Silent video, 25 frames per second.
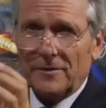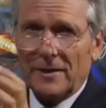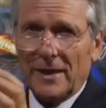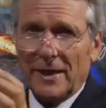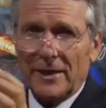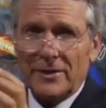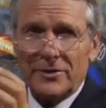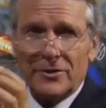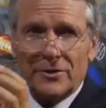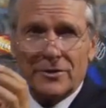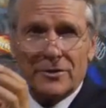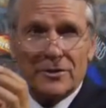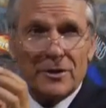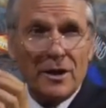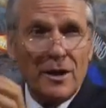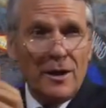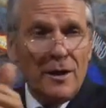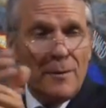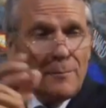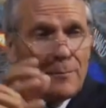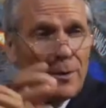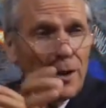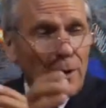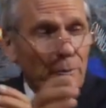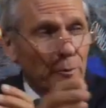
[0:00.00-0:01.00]
of nations,
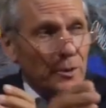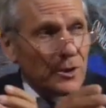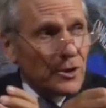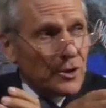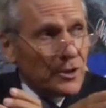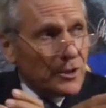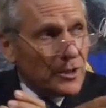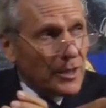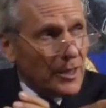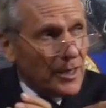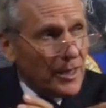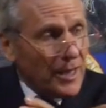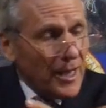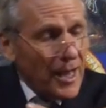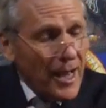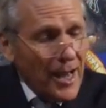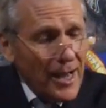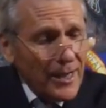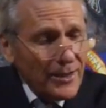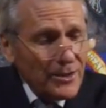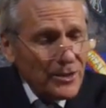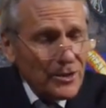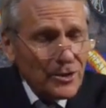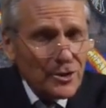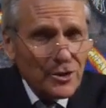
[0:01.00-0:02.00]
by which the
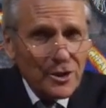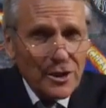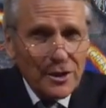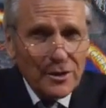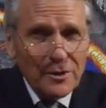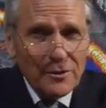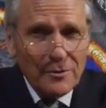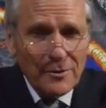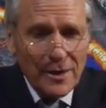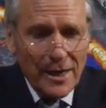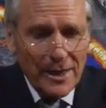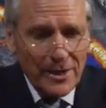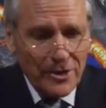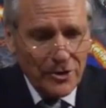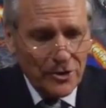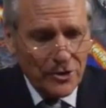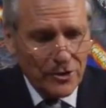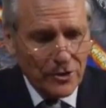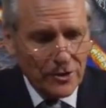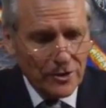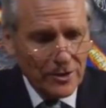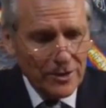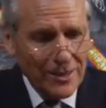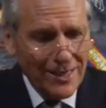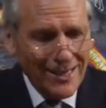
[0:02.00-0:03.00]
last
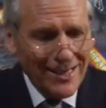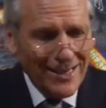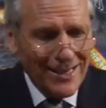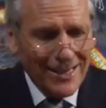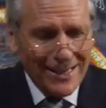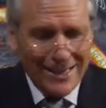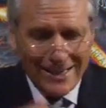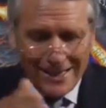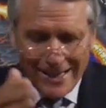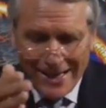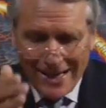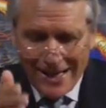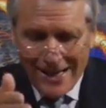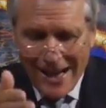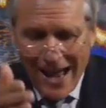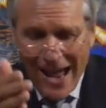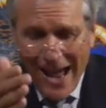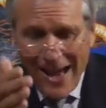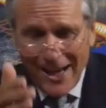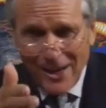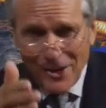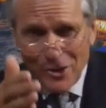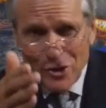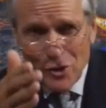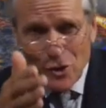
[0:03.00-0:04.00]
generation can
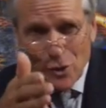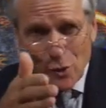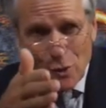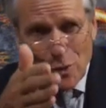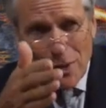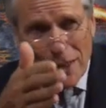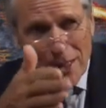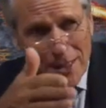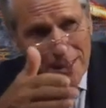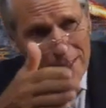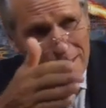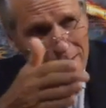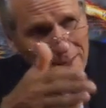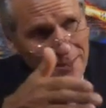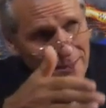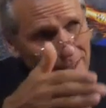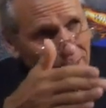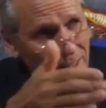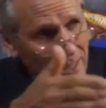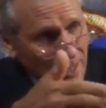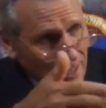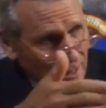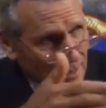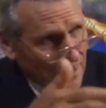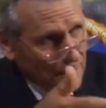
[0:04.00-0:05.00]
actually
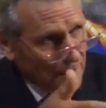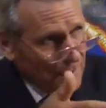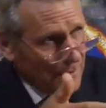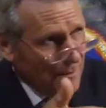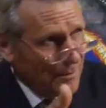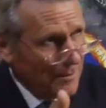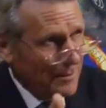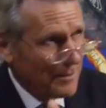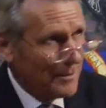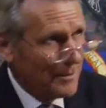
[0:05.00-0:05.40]
see,